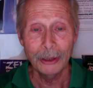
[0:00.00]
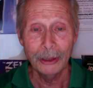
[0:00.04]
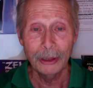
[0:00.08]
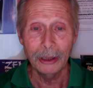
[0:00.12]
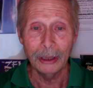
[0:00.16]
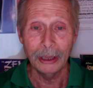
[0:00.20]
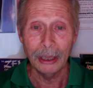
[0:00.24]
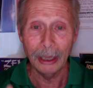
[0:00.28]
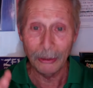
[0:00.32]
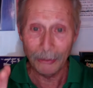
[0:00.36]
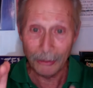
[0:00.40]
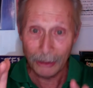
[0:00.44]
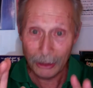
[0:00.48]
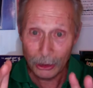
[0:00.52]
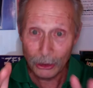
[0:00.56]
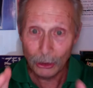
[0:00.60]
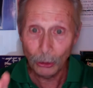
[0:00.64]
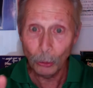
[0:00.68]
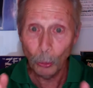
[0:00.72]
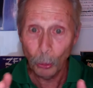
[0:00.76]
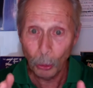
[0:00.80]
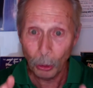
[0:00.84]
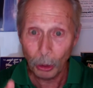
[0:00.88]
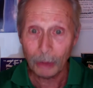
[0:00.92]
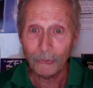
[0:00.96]
Now, this
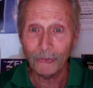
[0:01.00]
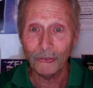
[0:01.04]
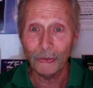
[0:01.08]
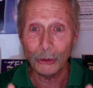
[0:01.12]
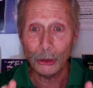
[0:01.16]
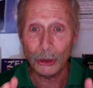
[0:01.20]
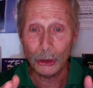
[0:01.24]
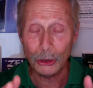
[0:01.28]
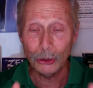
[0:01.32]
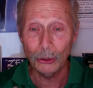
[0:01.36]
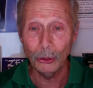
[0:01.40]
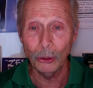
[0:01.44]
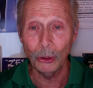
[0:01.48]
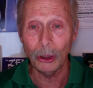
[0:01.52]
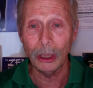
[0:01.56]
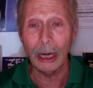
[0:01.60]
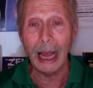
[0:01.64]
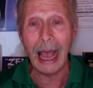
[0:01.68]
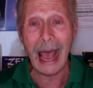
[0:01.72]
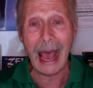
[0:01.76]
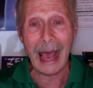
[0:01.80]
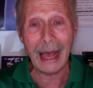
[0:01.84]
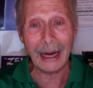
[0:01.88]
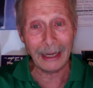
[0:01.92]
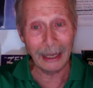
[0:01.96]
will work for sure
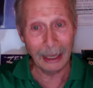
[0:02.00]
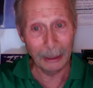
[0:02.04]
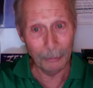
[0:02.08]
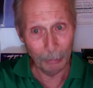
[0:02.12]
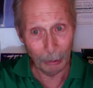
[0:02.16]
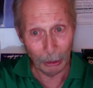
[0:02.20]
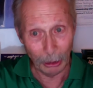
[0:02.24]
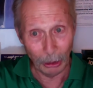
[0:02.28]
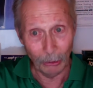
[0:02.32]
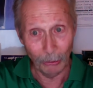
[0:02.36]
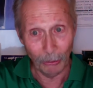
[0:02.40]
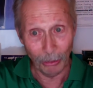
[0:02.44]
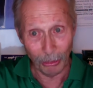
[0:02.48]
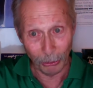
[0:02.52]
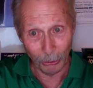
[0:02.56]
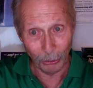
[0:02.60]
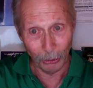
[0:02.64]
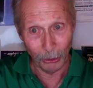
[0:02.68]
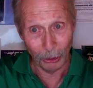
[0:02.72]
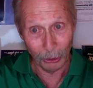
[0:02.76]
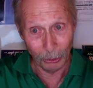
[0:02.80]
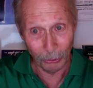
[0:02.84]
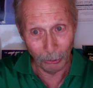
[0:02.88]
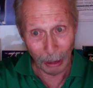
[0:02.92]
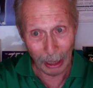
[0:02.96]
at and below
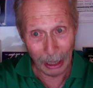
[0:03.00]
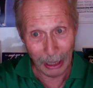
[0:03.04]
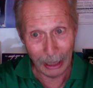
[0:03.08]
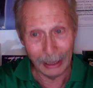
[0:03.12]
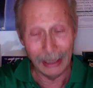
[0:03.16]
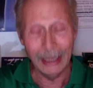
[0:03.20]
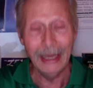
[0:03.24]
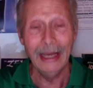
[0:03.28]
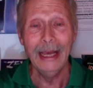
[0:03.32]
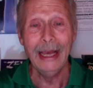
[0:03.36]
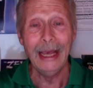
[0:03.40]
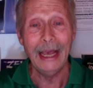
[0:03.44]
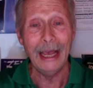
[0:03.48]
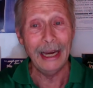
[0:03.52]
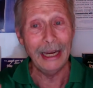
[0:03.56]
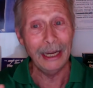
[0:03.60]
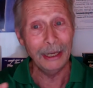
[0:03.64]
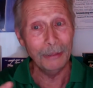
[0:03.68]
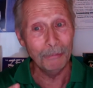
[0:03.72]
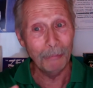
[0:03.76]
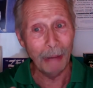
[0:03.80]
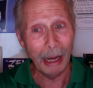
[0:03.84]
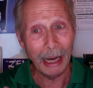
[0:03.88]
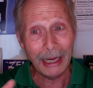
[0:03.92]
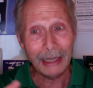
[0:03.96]
third grade, and
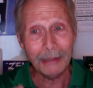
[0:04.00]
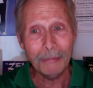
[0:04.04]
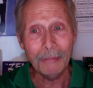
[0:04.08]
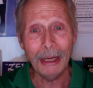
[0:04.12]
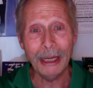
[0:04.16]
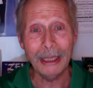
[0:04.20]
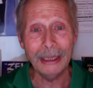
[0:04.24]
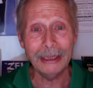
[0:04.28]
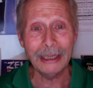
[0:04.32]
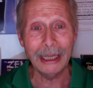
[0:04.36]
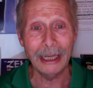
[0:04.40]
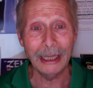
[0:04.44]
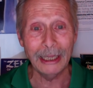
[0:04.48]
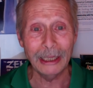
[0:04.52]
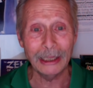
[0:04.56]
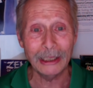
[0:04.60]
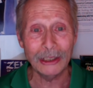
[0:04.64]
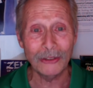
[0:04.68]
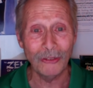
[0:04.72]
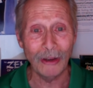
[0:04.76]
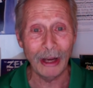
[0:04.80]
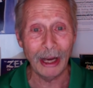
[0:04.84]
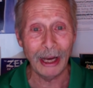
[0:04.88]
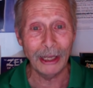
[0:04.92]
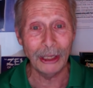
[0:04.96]
it might maintain its
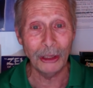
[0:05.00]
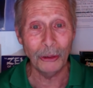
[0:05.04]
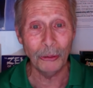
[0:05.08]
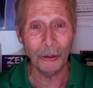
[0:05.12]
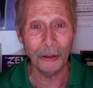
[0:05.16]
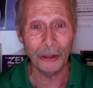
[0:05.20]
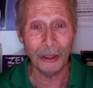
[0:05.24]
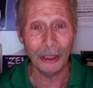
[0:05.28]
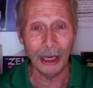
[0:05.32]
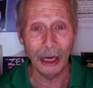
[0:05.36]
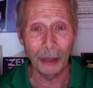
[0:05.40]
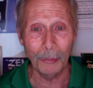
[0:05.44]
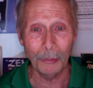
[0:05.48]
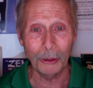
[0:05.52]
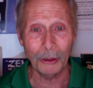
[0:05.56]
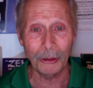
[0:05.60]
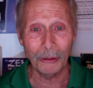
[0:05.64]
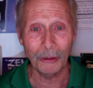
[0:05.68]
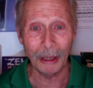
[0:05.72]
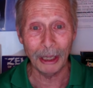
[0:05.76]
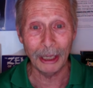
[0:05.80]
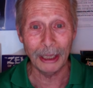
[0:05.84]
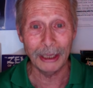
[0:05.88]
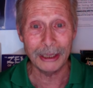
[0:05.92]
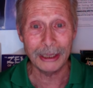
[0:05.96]
value with the upper
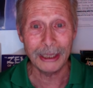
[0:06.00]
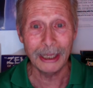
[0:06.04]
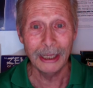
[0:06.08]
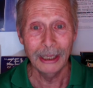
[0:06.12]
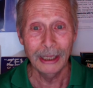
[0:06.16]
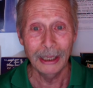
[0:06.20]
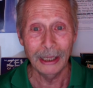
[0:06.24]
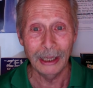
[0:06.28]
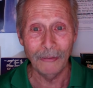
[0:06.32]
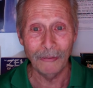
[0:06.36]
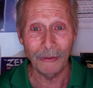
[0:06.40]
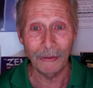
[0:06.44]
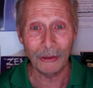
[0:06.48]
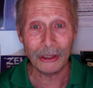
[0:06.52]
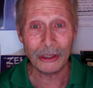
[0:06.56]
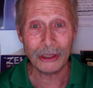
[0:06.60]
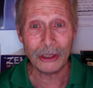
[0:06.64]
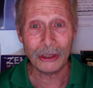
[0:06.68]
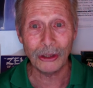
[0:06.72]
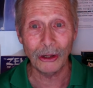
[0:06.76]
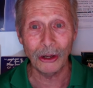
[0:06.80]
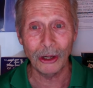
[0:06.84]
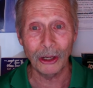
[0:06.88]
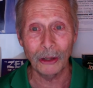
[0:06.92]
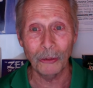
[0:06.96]
grades if it
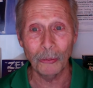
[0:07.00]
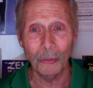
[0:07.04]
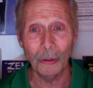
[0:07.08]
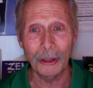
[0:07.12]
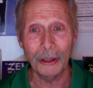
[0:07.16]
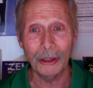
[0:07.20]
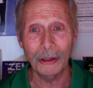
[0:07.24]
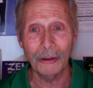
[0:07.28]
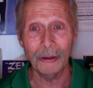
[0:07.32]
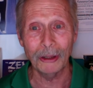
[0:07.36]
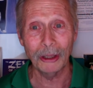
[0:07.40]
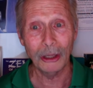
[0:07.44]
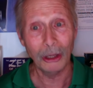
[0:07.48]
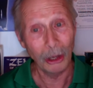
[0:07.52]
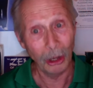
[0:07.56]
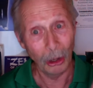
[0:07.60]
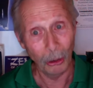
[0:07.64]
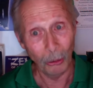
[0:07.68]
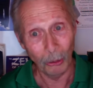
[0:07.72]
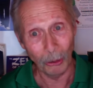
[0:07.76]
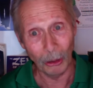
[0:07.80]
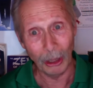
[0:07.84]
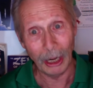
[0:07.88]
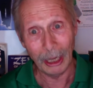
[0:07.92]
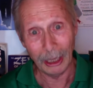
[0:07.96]
started when they're in
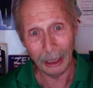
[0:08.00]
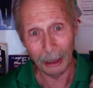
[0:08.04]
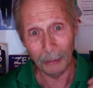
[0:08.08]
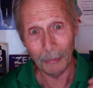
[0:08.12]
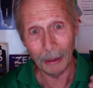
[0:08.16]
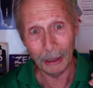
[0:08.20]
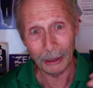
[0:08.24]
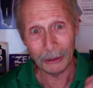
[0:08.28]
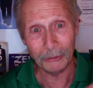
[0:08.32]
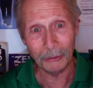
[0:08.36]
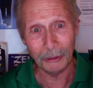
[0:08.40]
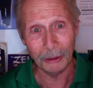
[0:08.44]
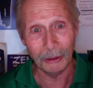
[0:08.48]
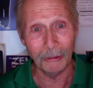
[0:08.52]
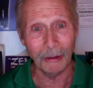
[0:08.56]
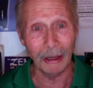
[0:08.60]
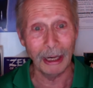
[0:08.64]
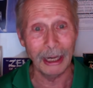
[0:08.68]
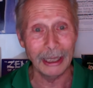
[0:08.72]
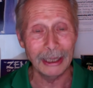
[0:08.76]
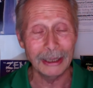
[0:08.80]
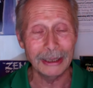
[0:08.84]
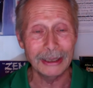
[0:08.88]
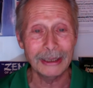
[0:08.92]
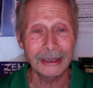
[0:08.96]
lower elementary
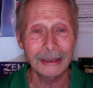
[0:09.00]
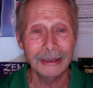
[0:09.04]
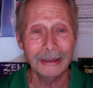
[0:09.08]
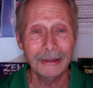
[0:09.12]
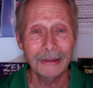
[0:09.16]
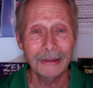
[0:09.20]
grades.